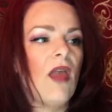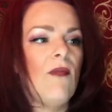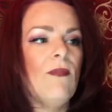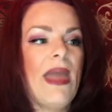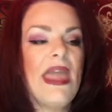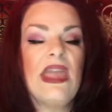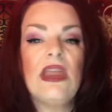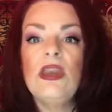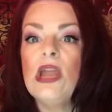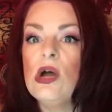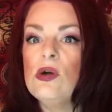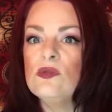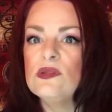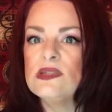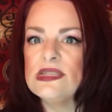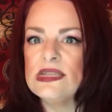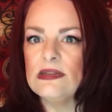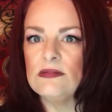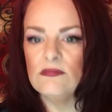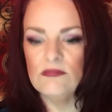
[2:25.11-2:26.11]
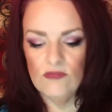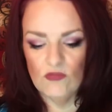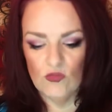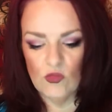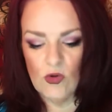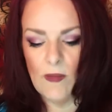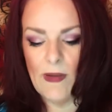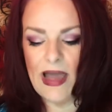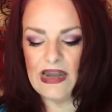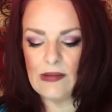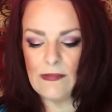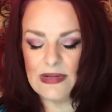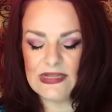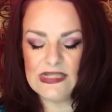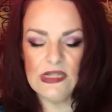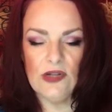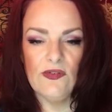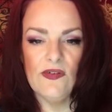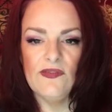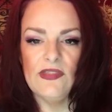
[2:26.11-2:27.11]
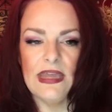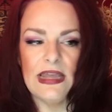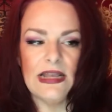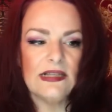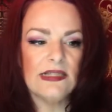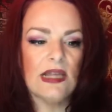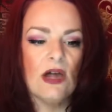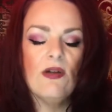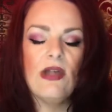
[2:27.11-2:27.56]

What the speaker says: making notes and reminding myself of things.